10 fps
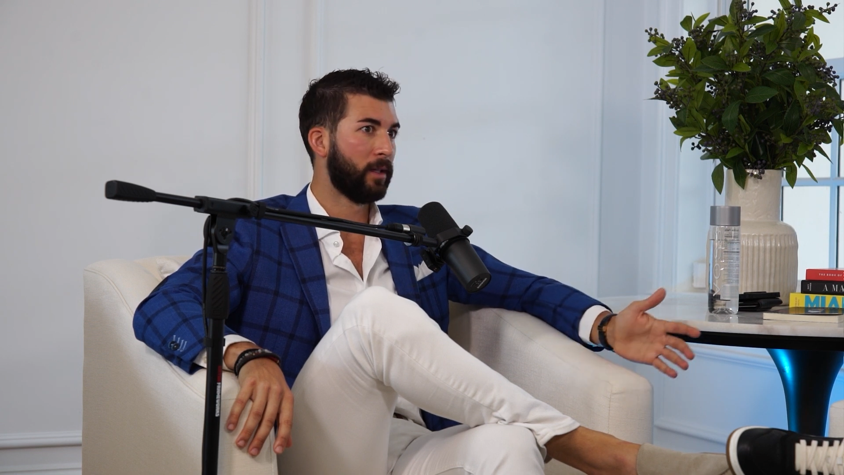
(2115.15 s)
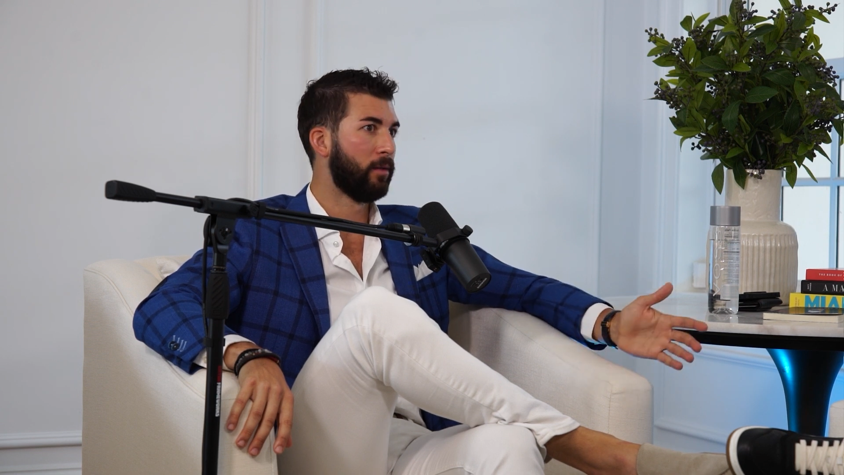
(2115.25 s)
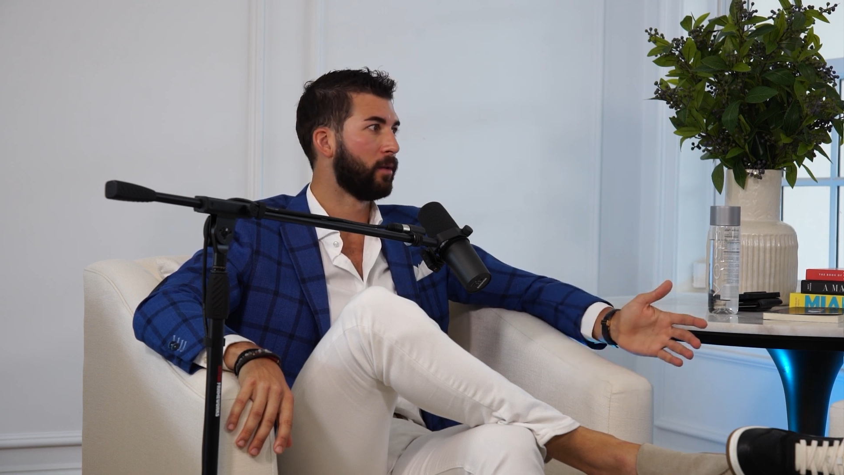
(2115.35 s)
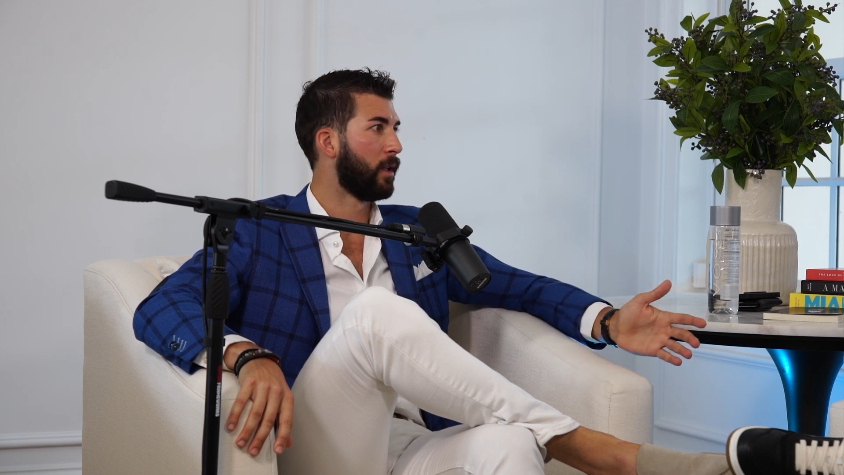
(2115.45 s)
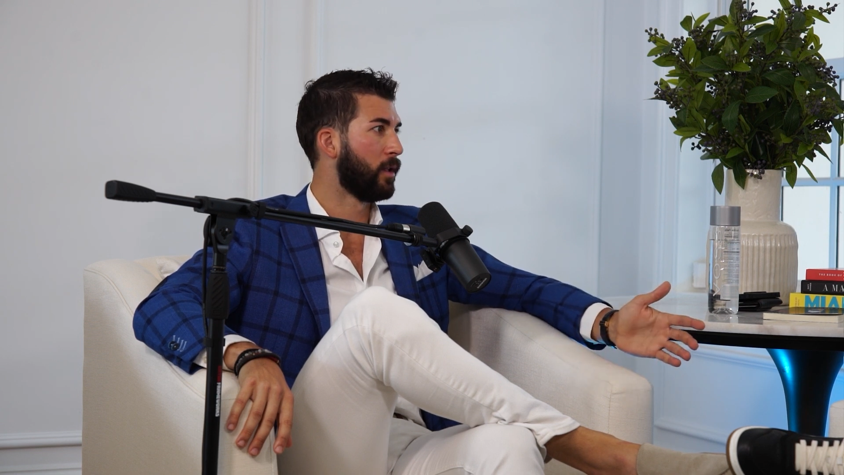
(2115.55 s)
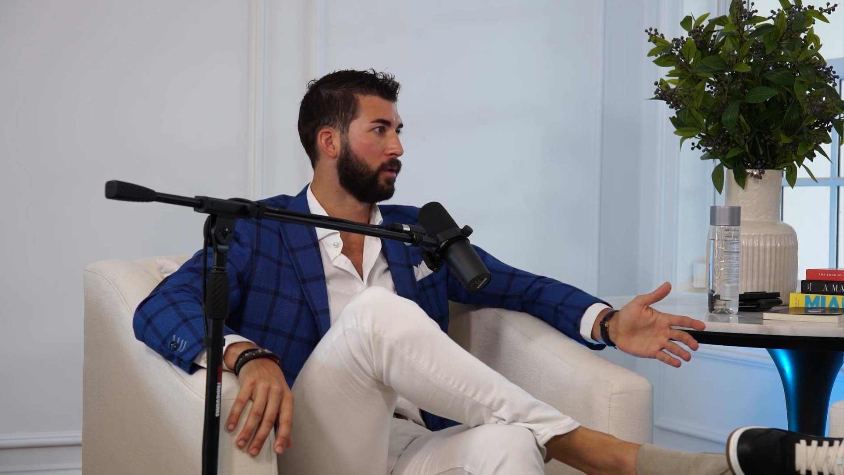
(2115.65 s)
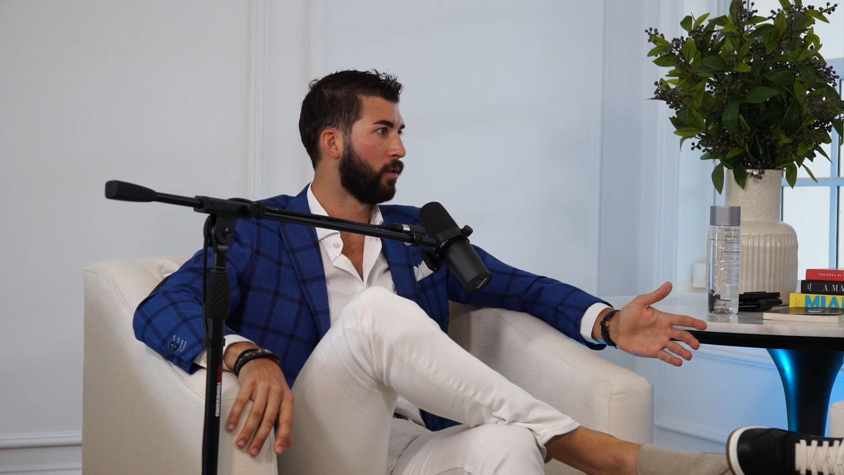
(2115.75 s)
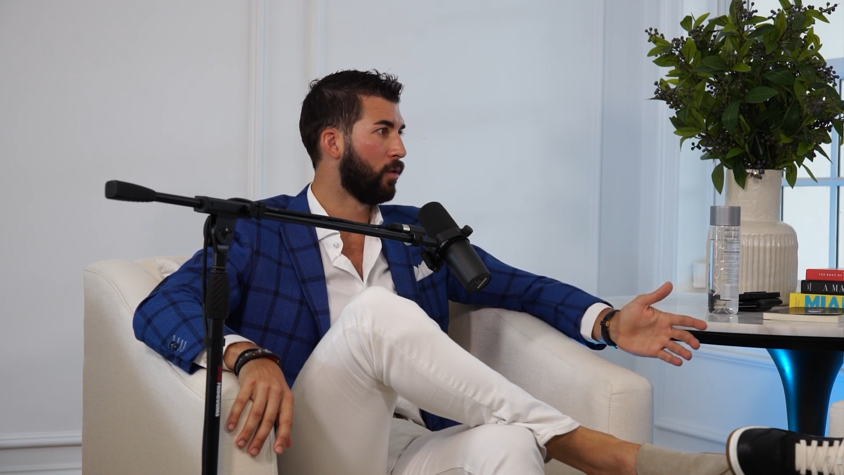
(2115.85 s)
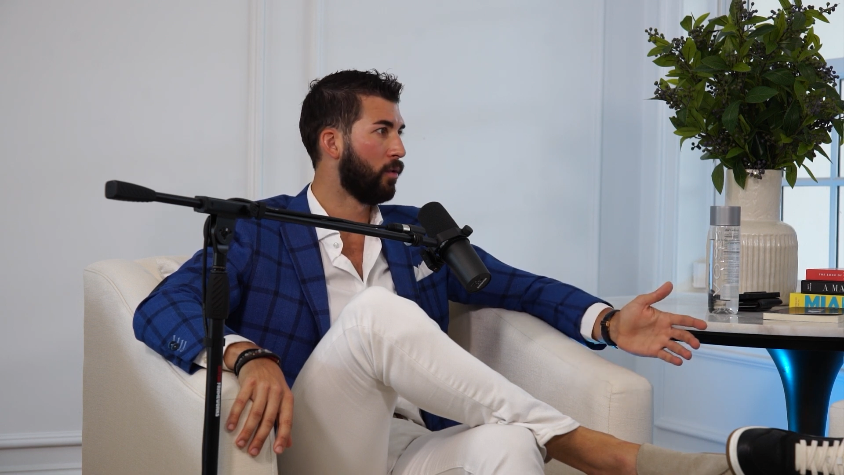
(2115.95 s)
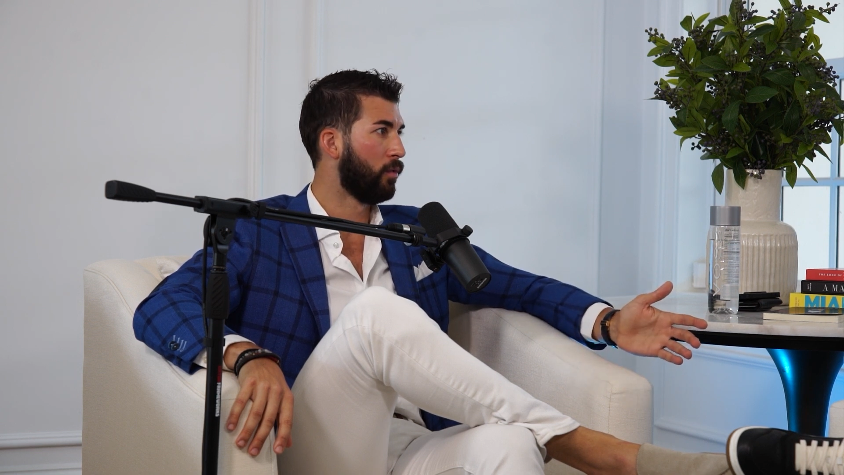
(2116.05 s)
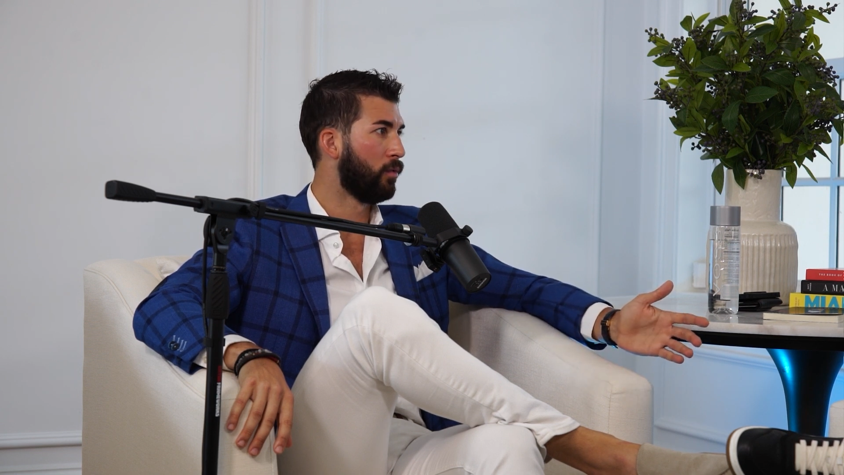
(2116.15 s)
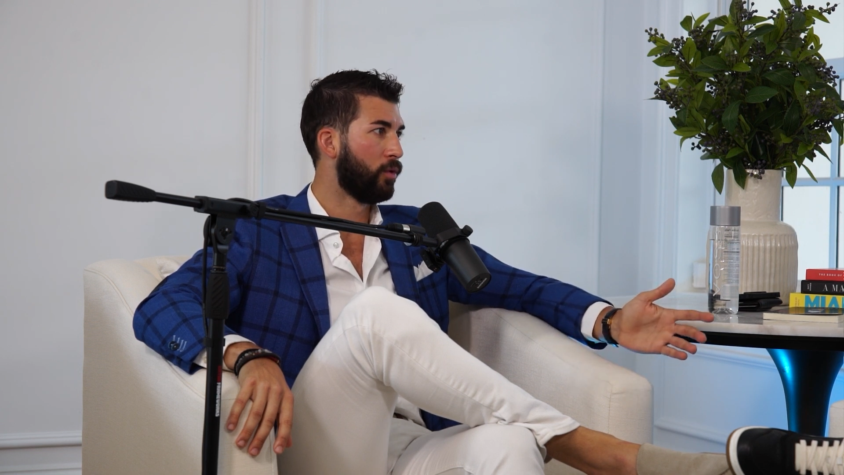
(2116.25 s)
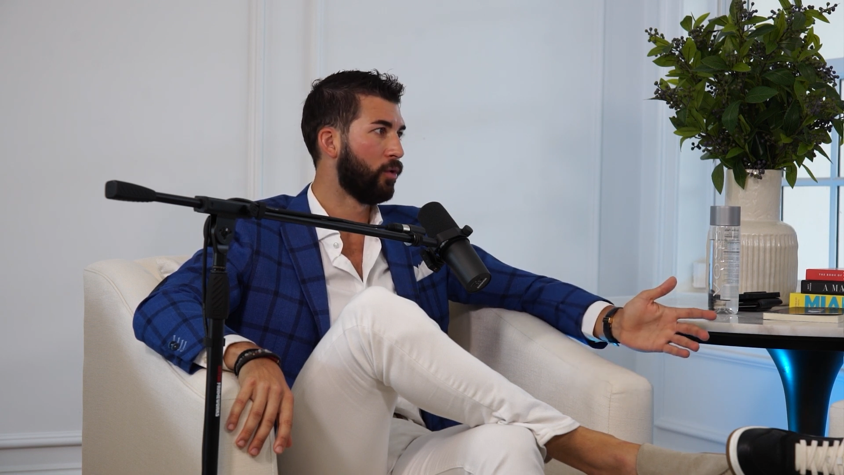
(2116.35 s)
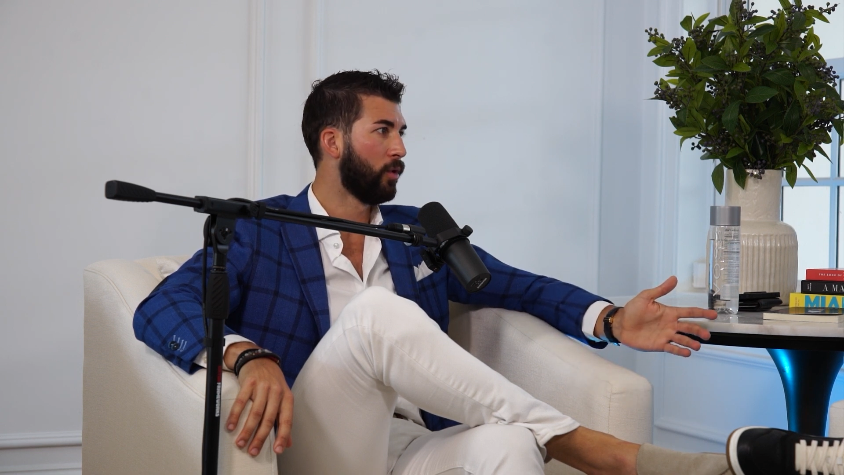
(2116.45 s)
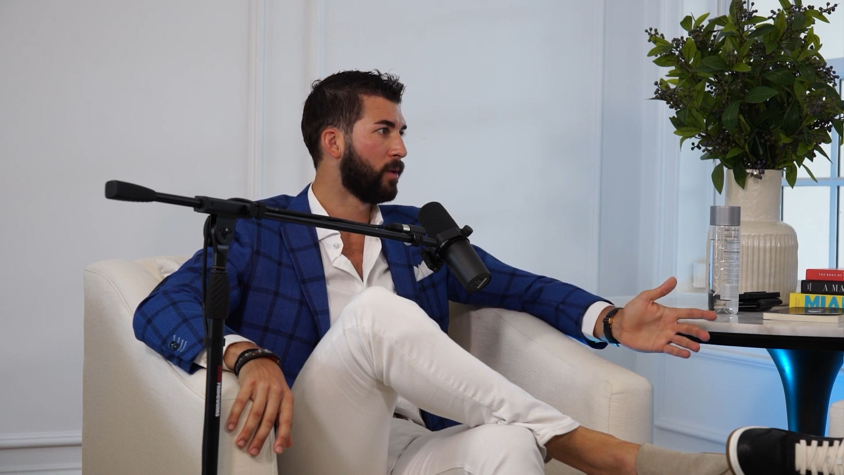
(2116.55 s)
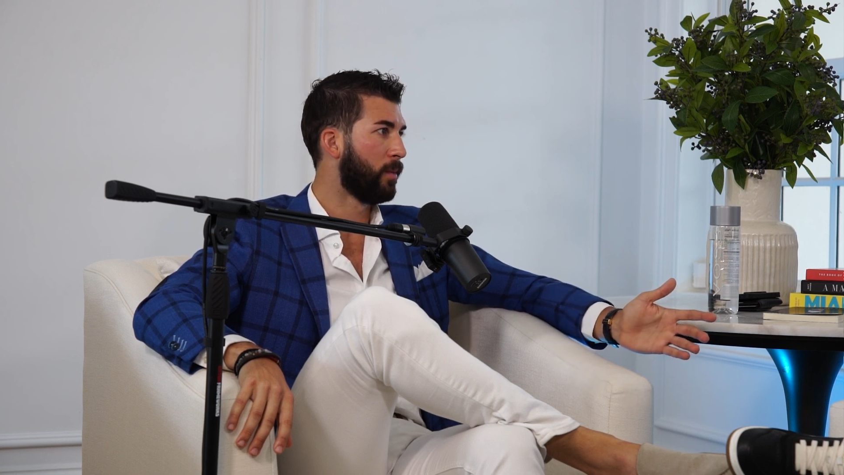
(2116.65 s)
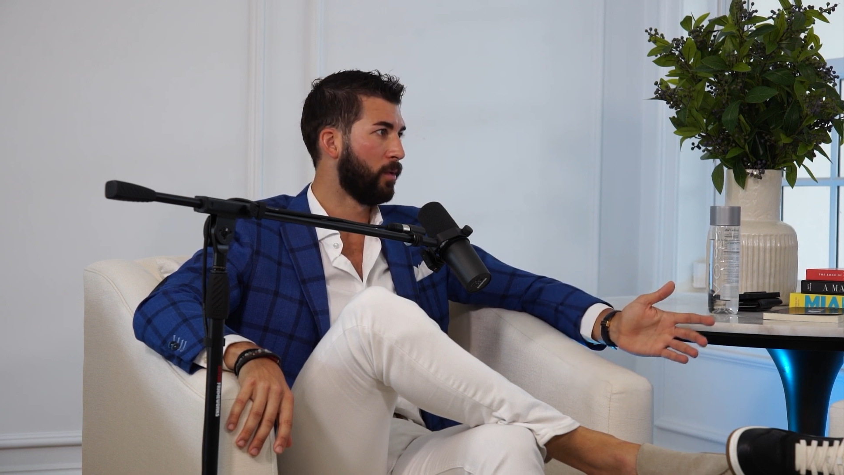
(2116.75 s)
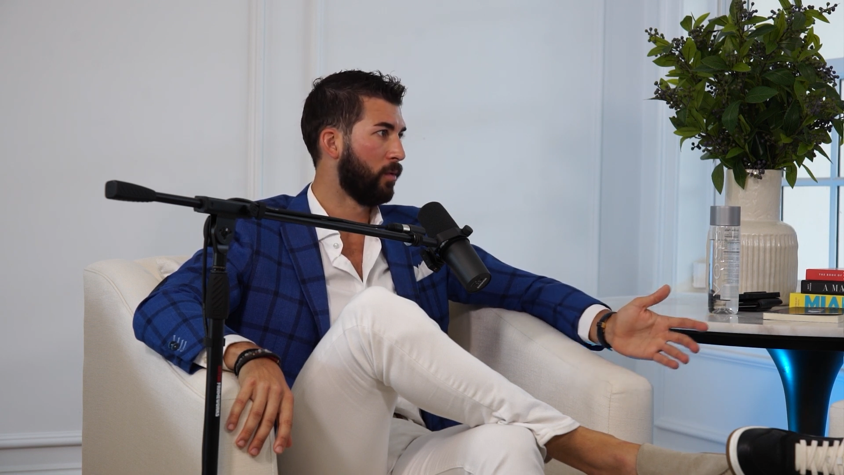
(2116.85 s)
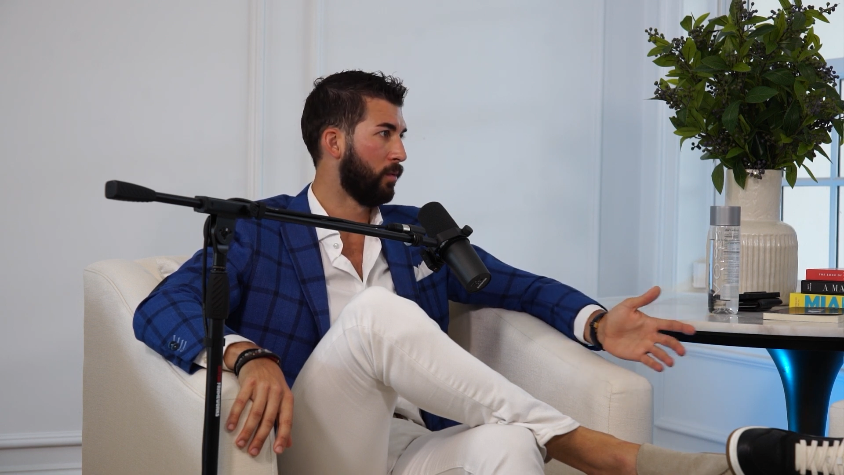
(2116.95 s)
look, there is no choice, but